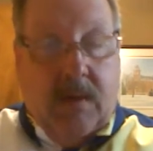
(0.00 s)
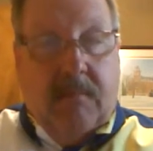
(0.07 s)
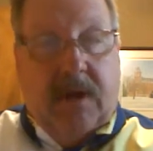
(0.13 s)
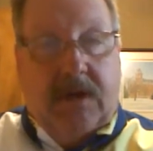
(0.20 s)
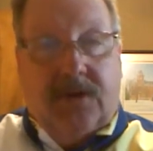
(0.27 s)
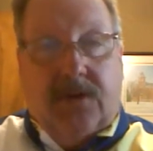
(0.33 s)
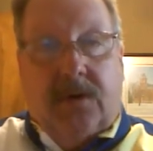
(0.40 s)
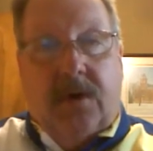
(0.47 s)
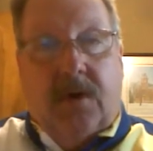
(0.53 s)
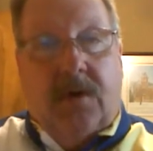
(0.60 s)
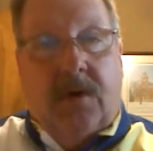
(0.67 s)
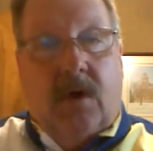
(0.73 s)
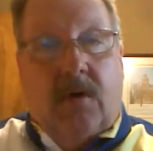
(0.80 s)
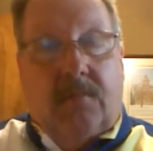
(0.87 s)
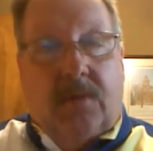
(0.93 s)
Make sure your
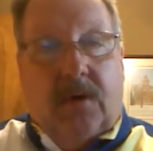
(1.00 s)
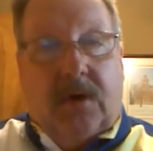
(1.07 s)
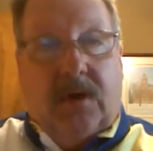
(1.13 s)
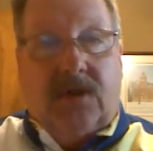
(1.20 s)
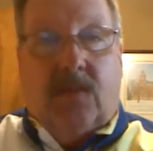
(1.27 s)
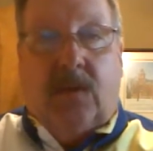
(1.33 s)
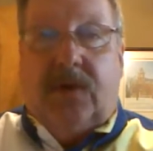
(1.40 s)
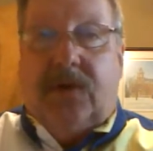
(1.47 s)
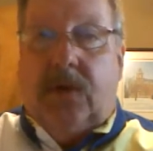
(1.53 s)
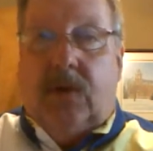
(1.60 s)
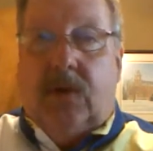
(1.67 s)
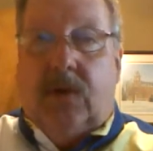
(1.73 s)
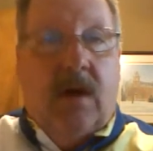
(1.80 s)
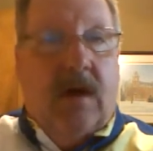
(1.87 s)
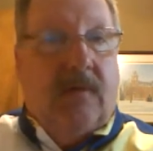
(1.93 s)
notebook is with
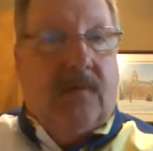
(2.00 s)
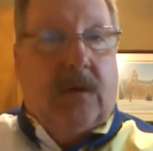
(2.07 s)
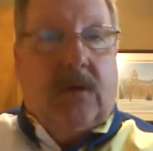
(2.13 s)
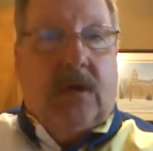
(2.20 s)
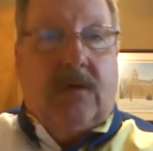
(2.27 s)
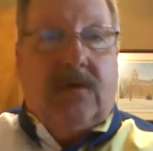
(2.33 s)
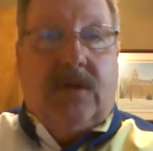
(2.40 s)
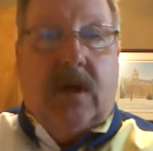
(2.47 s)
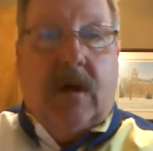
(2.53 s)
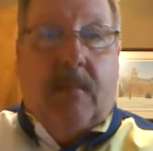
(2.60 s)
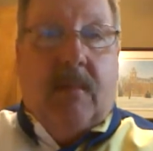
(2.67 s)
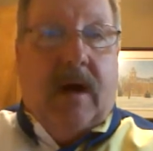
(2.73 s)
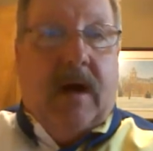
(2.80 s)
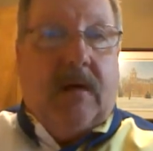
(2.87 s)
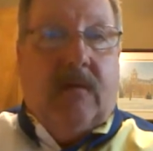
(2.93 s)
you. If you're using a
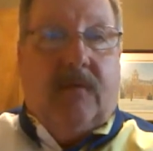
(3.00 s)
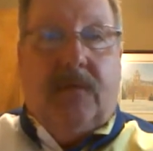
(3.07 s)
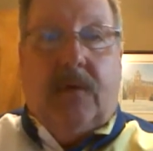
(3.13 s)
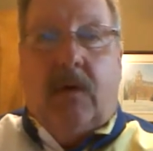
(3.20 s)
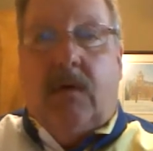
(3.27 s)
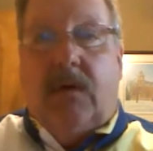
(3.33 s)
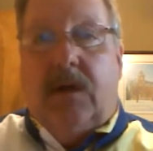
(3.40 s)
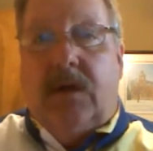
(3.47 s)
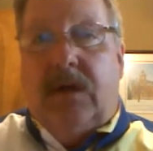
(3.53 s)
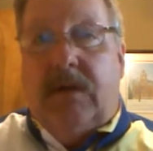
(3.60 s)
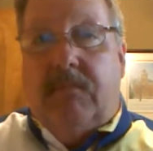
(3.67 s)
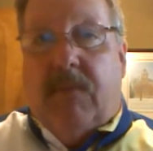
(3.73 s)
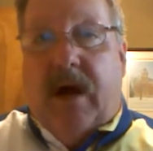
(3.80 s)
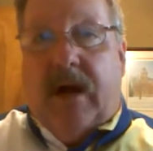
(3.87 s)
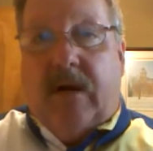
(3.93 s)
microphone and
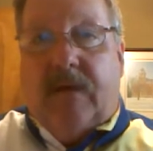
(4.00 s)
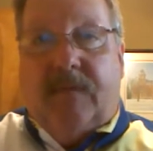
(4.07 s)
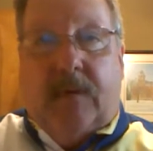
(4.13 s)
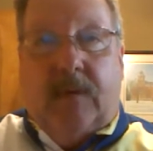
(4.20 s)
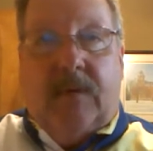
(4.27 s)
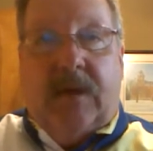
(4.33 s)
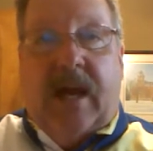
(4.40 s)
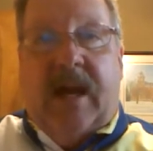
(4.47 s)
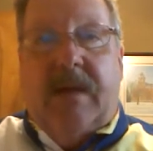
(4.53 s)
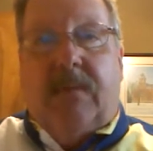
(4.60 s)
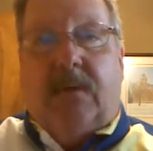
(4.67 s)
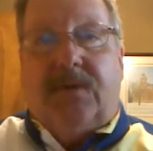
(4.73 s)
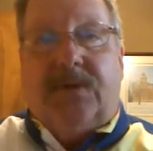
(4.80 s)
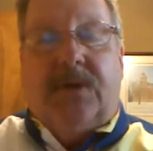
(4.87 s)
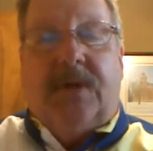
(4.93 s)
need microphone
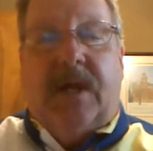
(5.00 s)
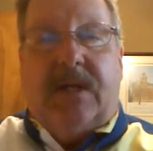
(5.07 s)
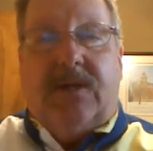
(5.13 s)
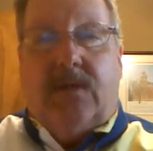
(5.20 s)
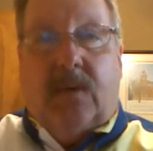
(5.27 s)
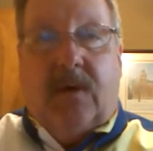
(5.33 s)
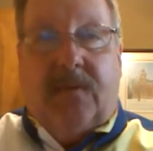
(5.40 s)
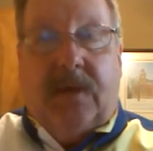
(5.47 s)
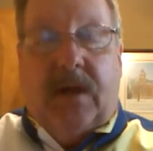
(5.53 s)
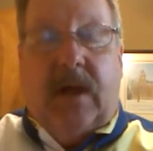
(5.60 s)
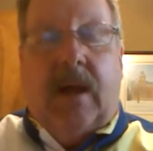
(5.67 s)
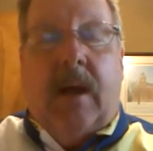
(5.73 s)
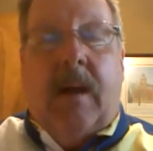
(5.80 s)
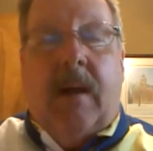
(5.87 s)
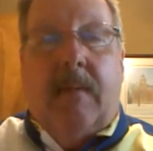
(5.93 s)
cables and that sort of
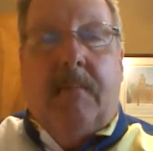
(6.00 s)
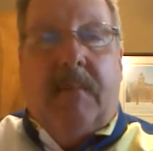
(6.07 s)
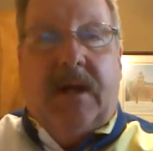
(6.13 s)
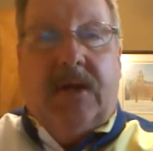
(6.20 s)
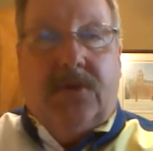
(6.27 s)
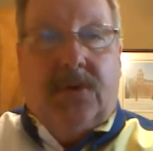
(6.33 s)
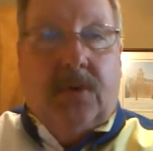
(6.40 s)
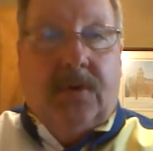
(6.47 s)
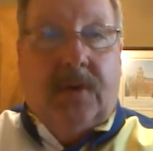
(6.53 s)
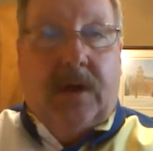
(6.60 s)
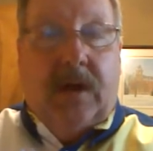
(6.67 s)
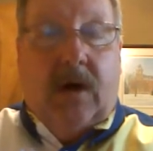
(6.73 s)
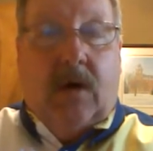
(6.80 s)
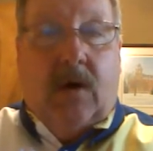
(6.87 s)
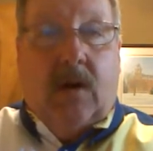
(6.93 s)
thing, make sure
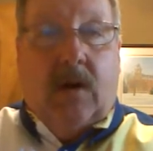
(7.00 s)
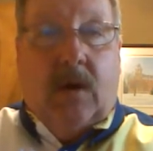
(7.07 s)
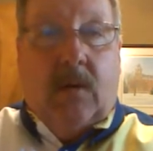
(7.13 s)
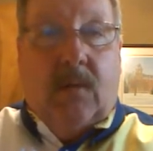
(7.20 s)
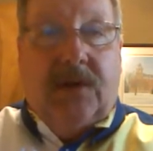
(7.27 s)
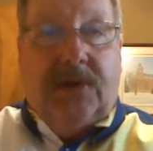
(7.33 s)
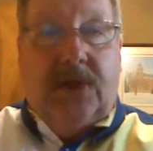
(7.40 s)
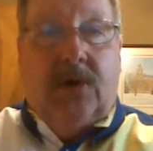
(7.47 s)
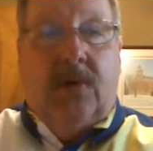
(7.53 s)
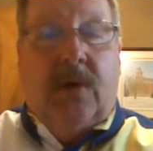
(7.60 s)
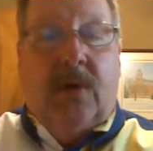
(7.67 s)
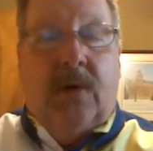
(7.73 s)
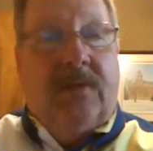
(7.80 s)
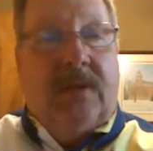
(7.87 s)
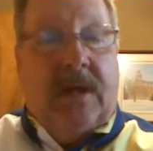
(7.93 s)
they all are with you
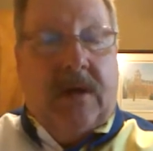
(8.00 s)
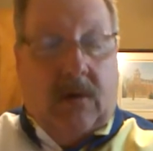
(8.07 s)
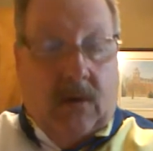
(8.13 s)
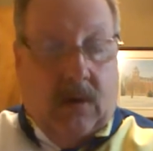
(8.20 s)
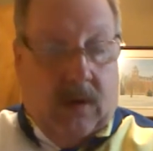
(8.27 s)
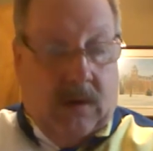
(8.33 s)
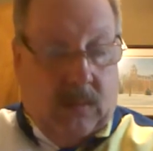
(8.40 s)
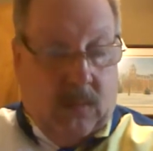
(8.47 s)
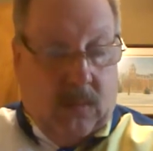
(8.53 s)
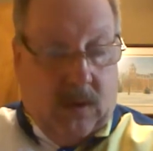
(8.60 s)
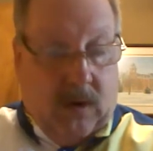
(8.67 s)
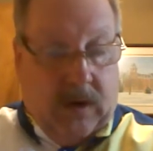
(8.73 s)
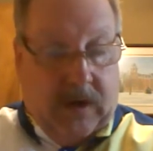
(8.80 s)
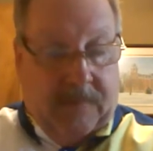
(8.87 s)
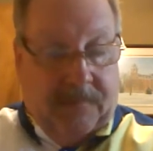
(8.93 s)
and they all
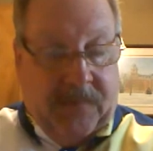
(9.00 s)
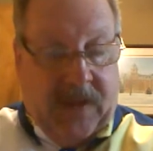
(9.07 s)
work.